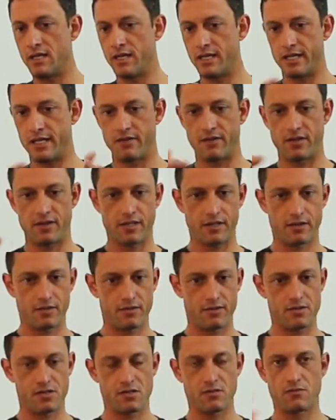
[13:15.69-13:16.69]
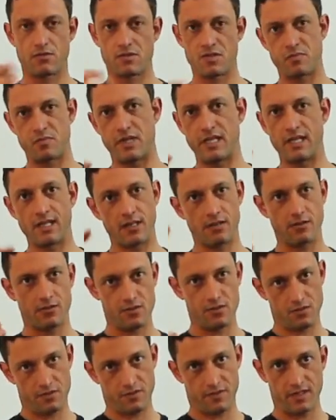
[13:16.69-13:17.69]
Anything that goes towards a pinky or
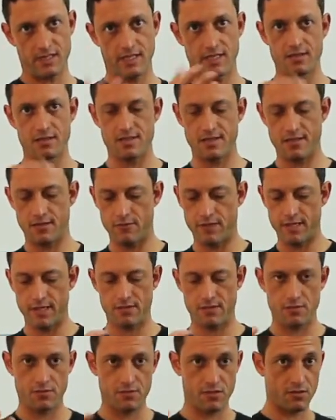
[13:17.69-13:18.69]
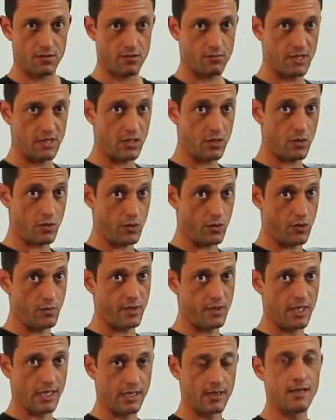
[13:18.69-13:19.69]
sort of a tansao way is always going to be
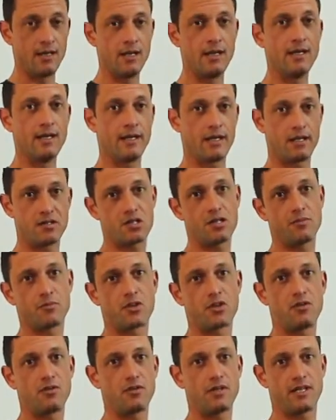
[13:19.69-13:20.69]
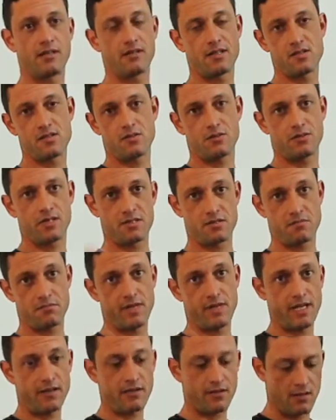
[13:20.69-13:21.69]
opening. In Chum Kiu now this all doesn't
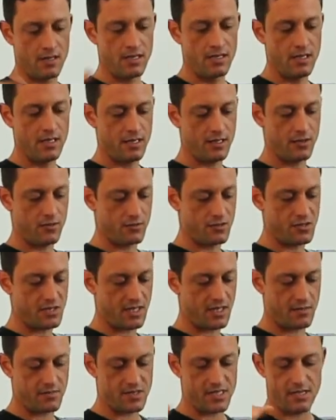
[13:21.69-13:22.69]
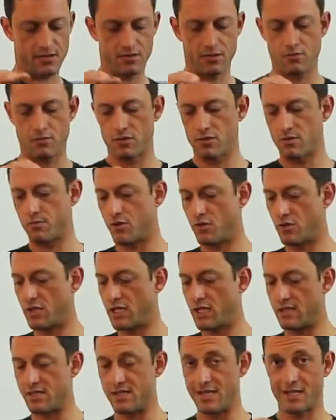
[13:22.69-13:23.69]
matter. It all just comes down to what the
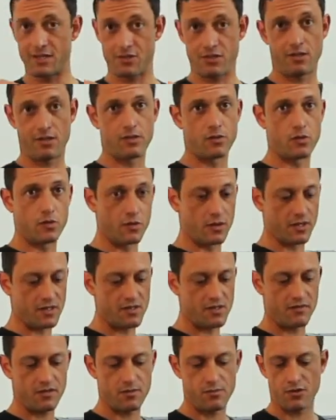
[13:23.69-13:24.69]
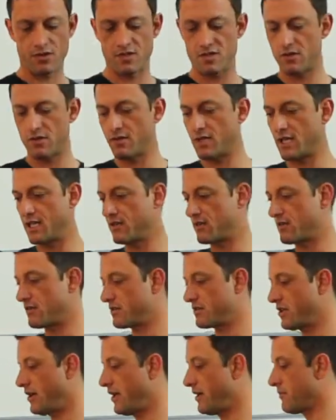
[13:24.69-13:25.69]
body is actually doing. So if the body's turning into
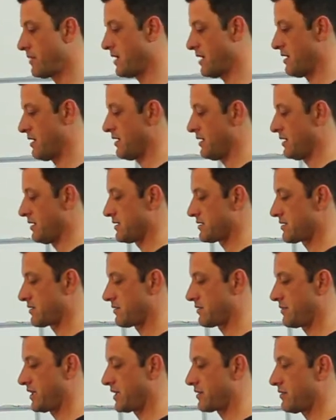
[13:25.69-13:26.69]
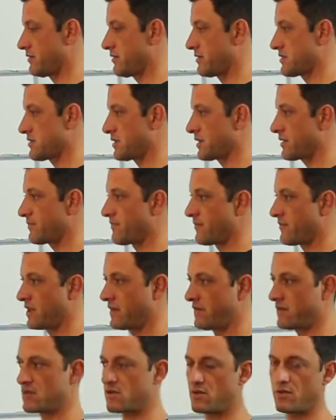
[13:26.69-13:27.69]
the shape, it's going to be closing.
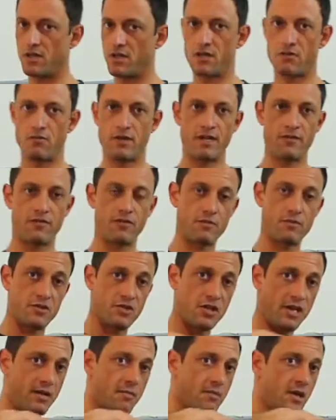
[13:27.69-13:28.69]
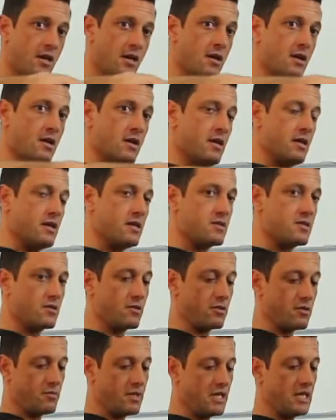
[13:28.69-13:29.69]
If it's turning away from the shape, it's
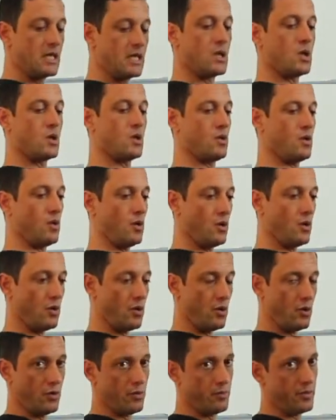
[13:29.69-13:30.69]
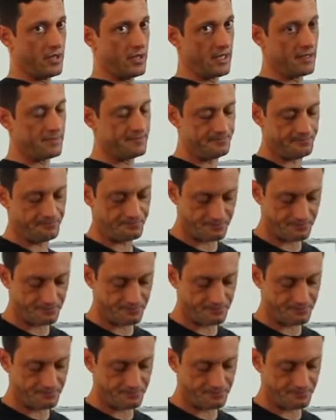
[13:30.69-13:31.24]
going to be opening.